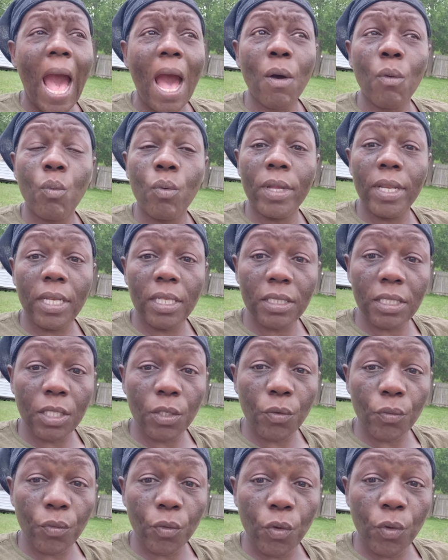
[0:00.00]
I went
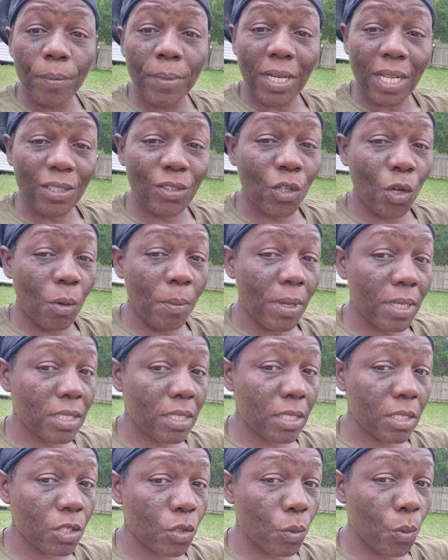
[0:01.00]
into the room and I told my
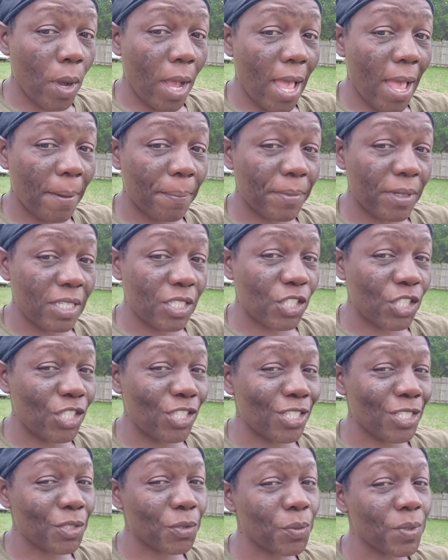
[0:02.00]
sister what happened, and
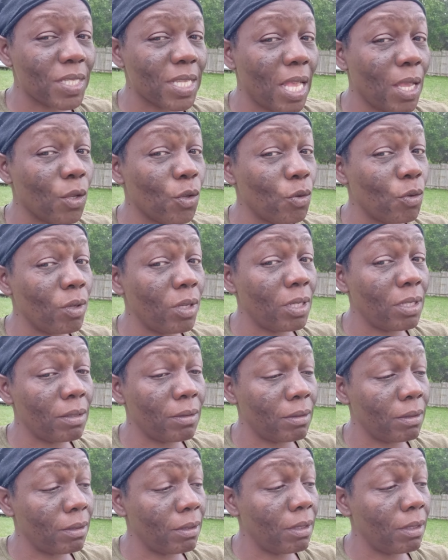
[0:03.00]
she just was like, "You need to,